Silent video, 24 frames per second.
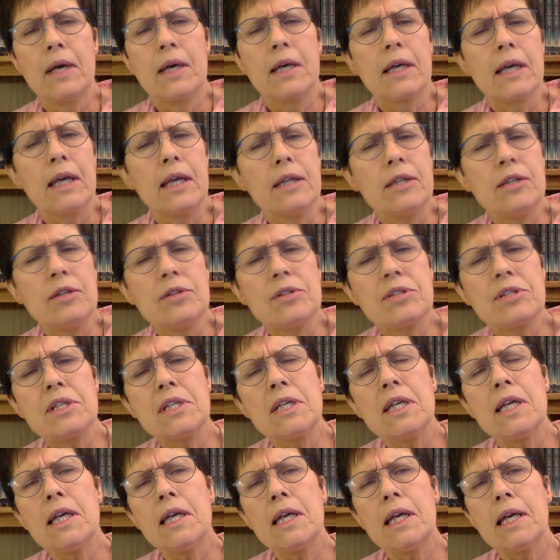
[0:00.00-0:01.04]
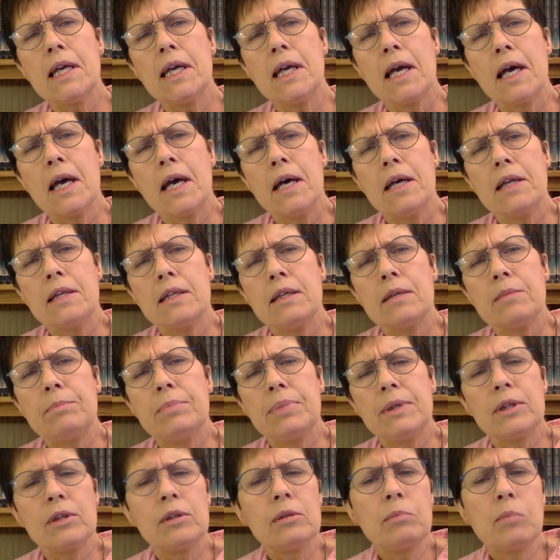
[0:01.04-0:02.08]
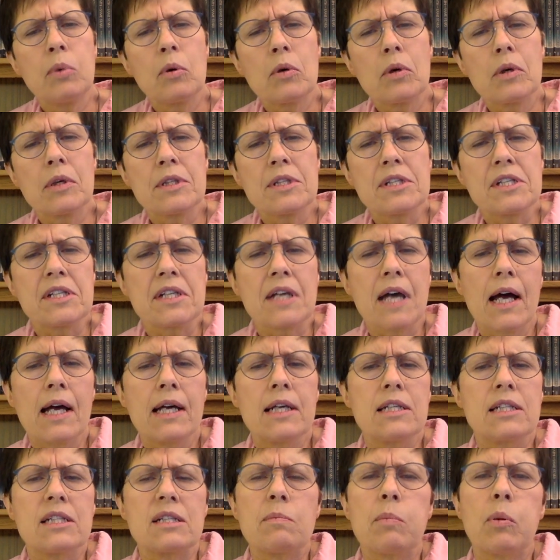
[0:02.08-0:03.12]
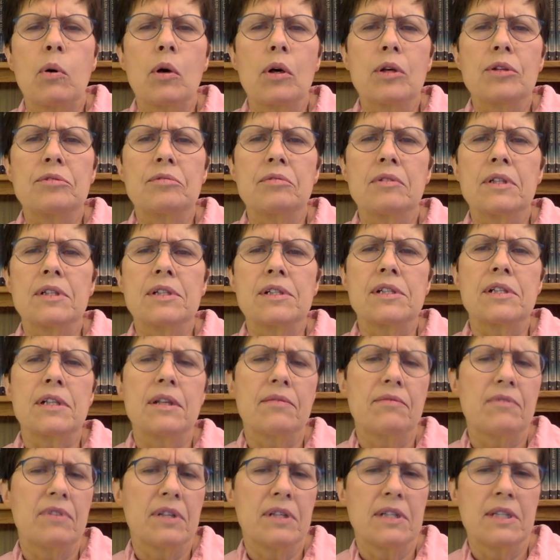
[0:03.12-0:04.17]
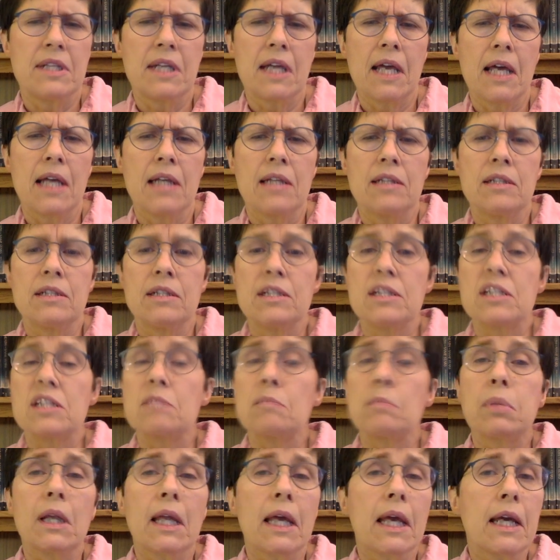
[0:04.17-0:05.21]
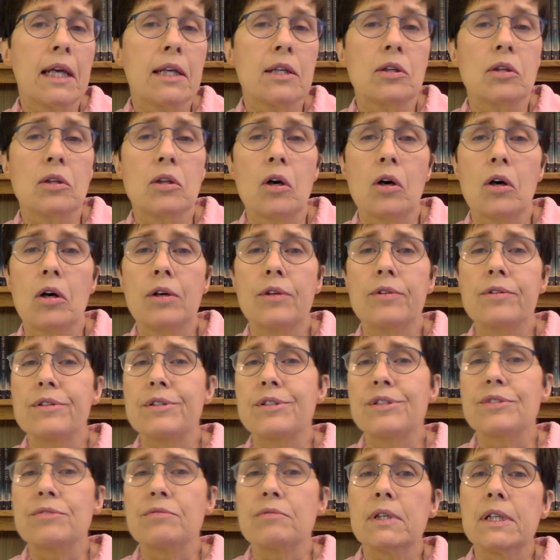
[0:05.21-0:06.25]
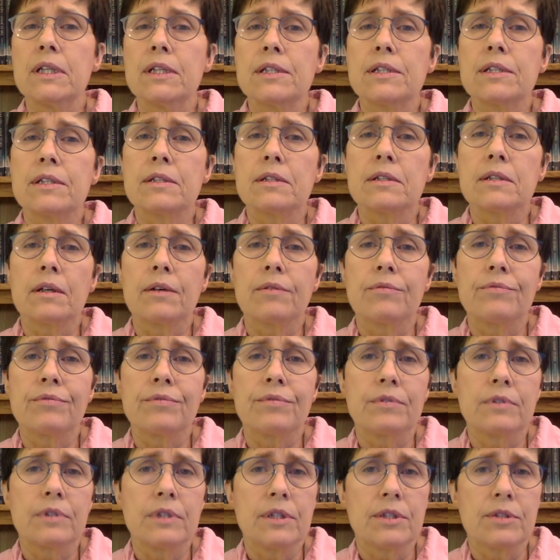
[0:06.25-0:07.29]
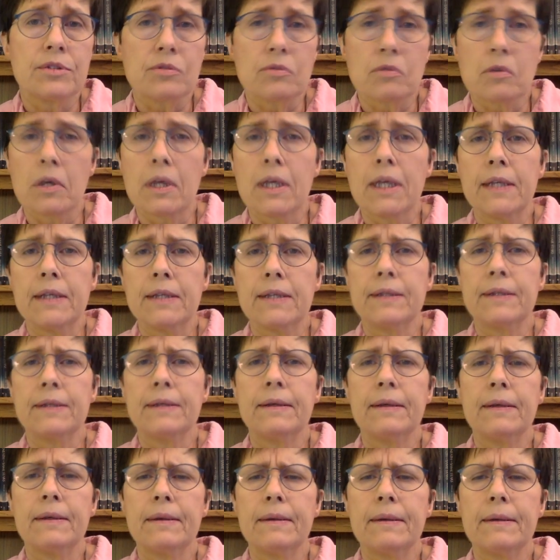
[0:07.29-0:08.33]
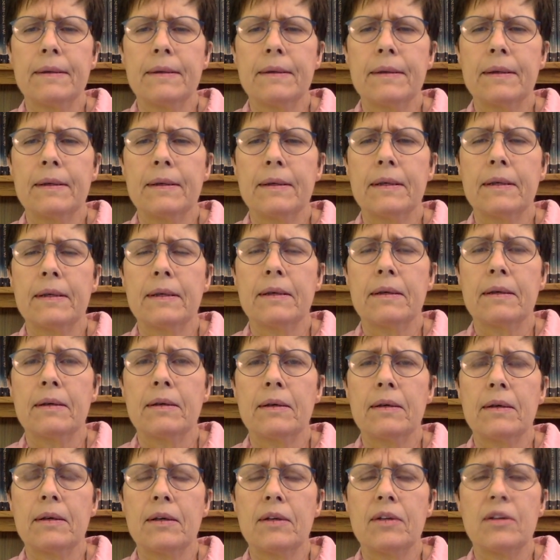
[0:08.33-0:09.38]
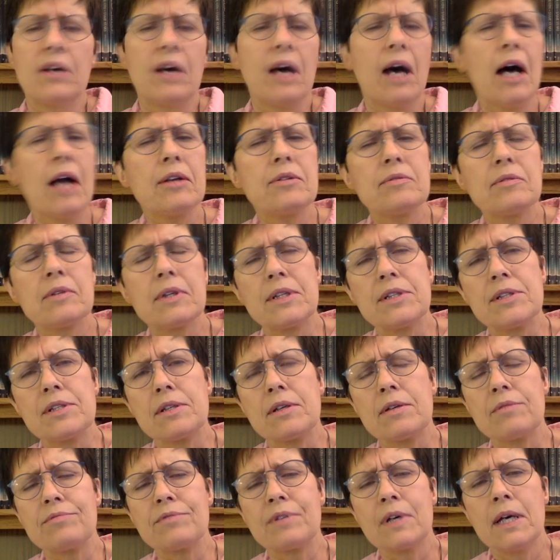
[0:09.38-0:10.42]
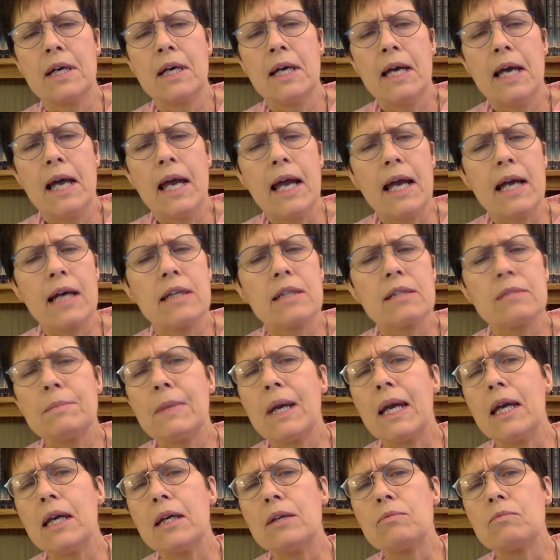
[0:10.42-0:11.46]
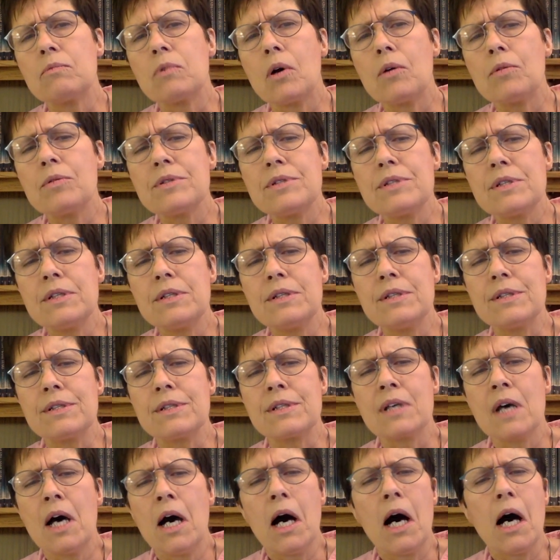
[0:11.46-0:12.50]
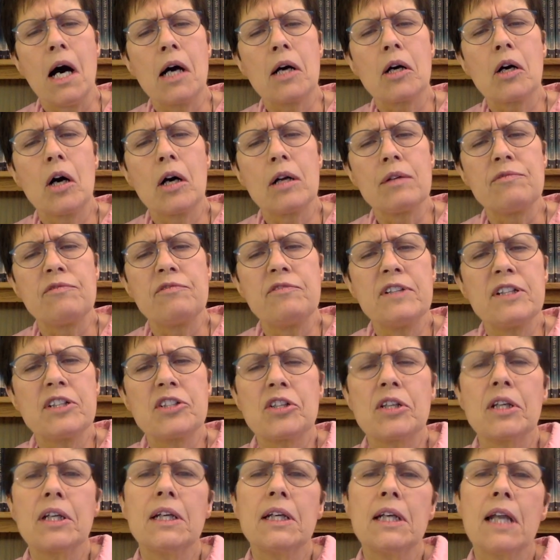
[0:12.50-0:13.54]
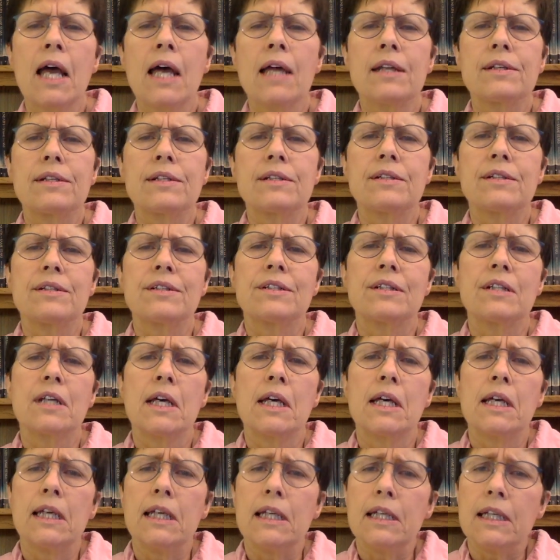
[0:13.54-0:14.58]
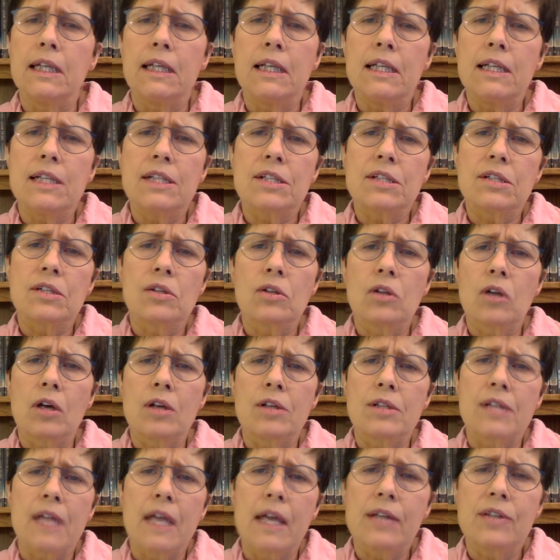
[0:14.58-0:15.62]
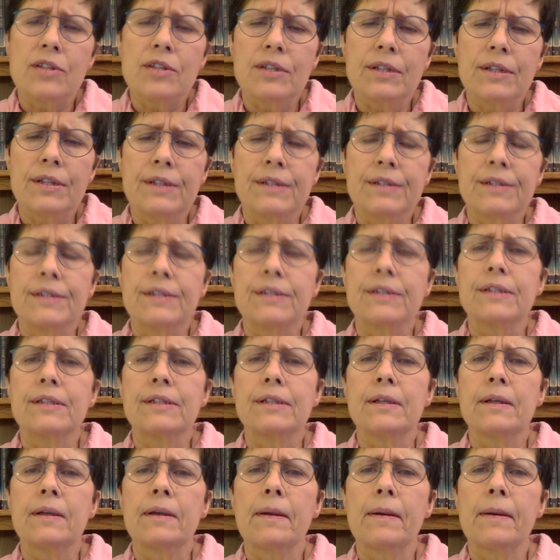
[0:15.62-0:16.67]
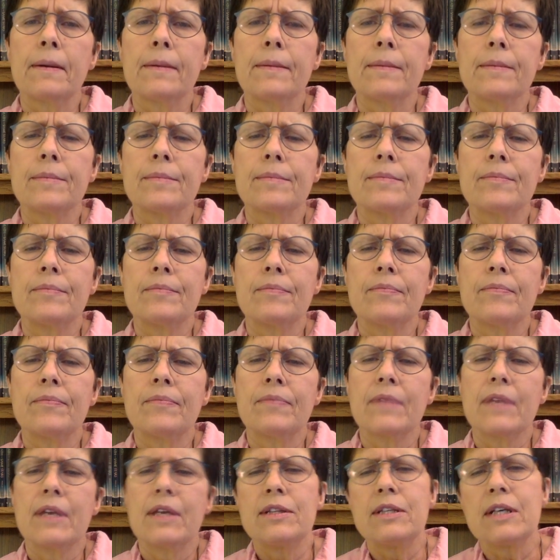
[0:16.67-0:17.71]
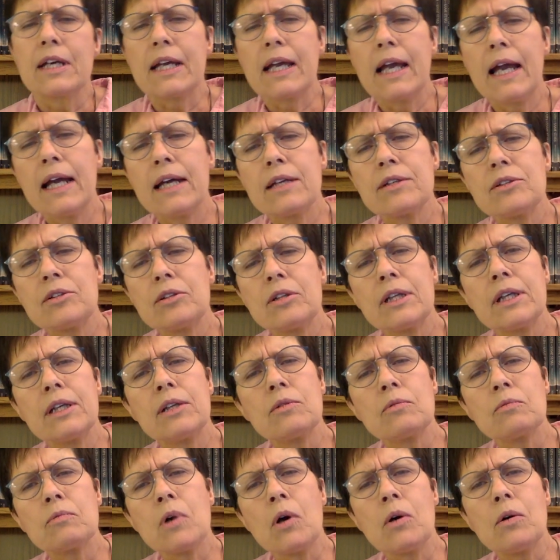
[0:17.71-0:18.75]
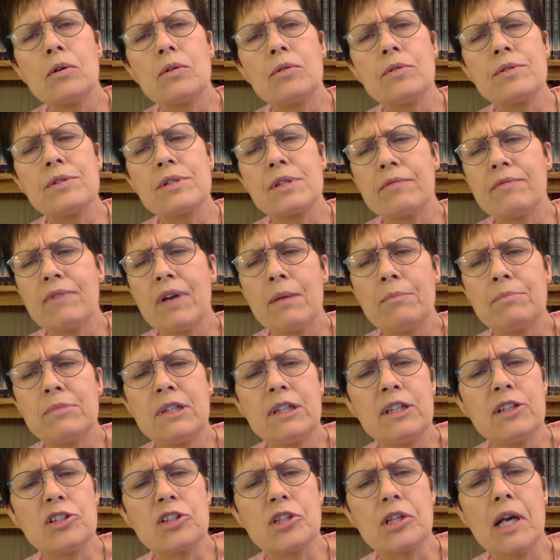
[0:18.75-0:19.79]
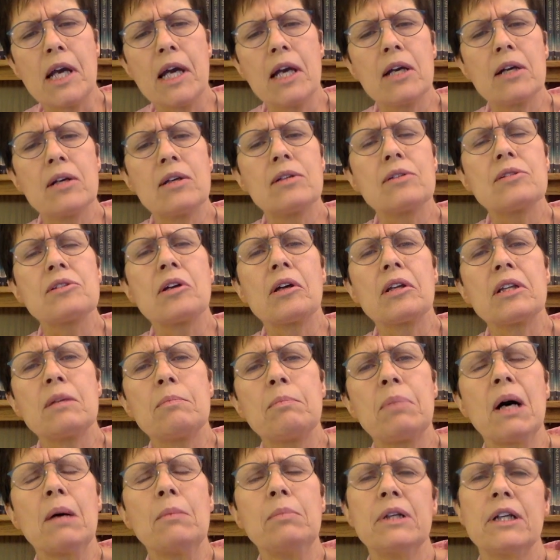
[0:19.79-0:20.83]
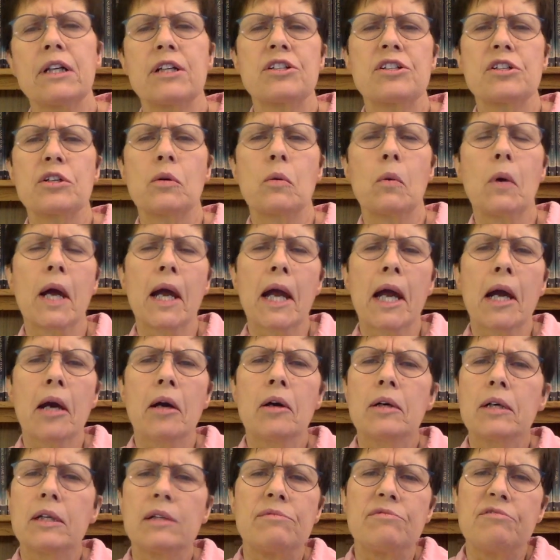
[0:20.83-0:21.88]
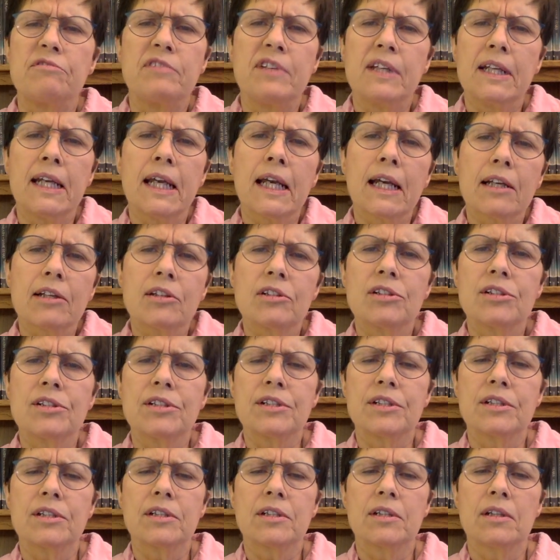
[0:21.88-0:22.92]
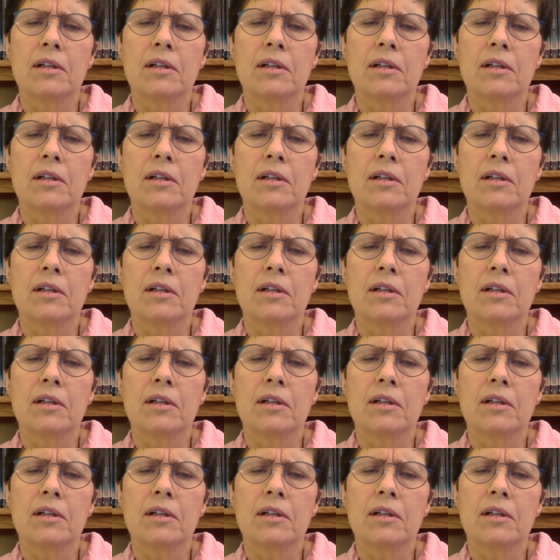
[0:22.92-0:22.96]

Can you see the billboard-sized portraits of the dead displayed along the streets of Detroit? The hundreds of handmade roses hung on fishing nets in East Los Angeles. The candlelit rows of empty chairs on the public square in Phoenix.